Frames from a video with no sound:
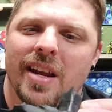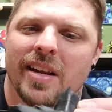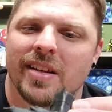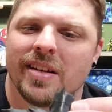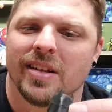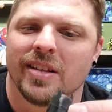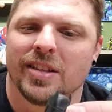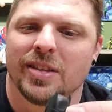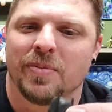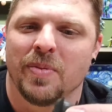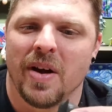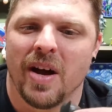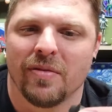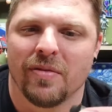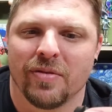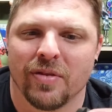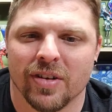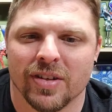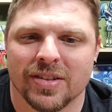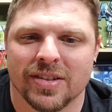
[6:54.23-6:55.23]
a good spot
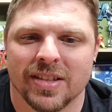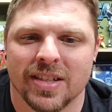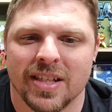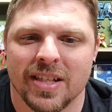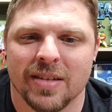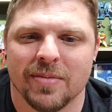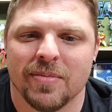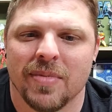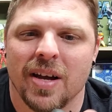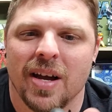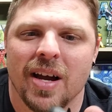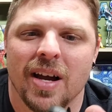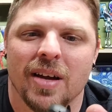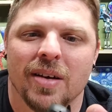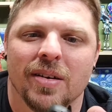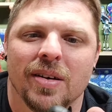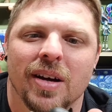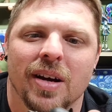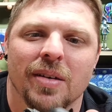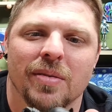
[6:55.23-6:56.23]
for a seam.
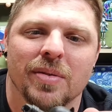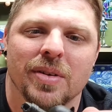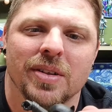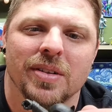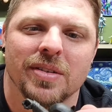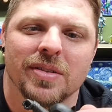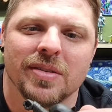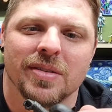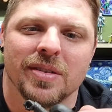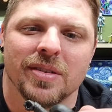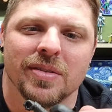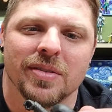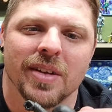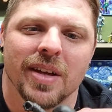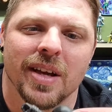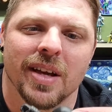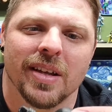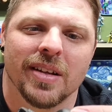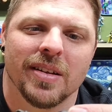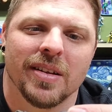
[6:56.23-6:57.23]
I wouldn't do
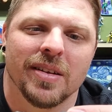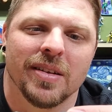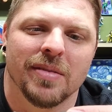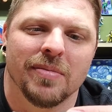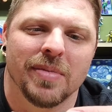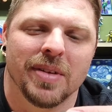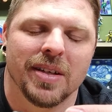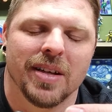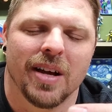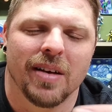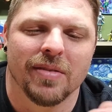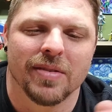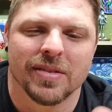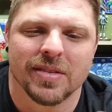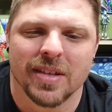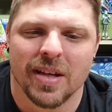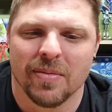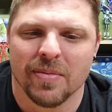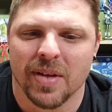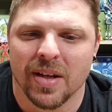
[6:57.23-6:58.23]
that. I mean,
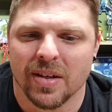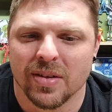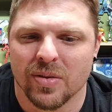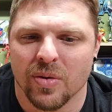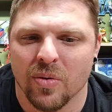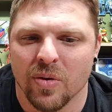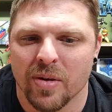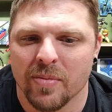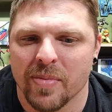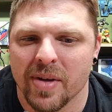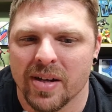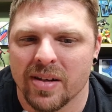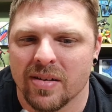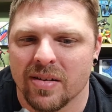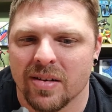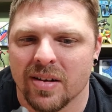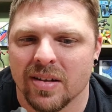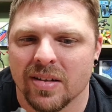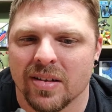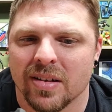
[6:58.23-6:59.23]
obviously, I'm not a toy
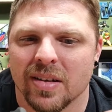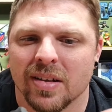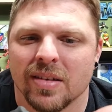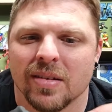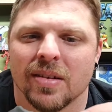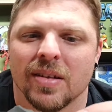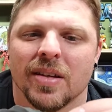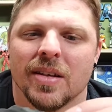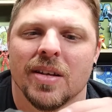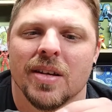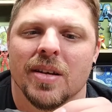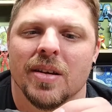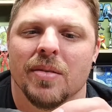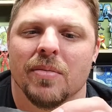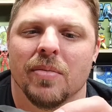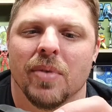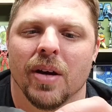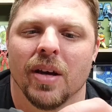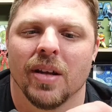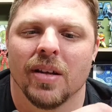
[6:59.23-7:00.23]
maker or anything,
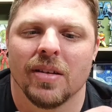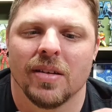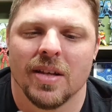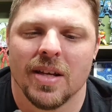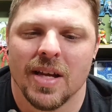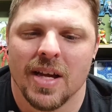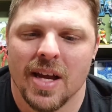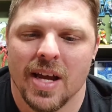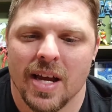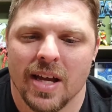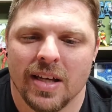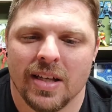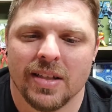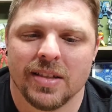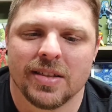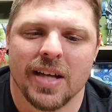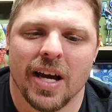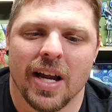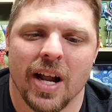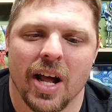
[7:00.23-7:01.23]
but he's got